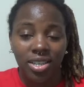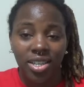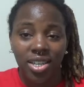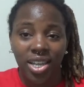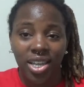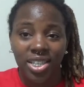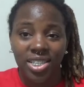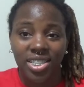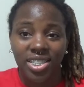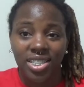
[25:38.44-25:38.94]

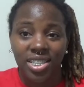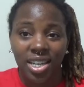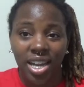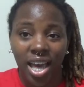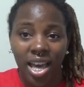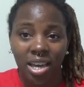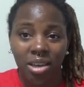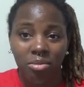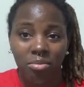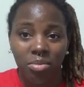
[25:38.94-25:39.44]
they just
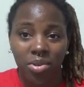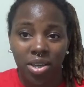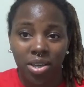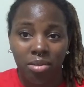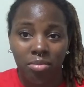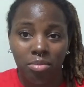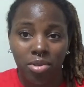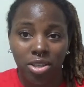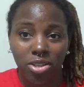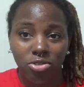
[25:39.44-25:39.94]
like
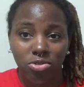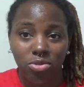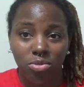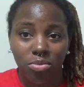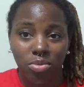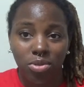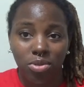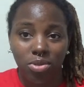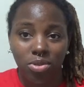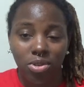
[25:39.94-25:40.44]
being
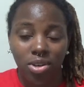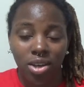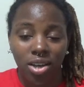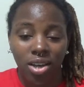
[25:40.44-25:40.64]
miserable.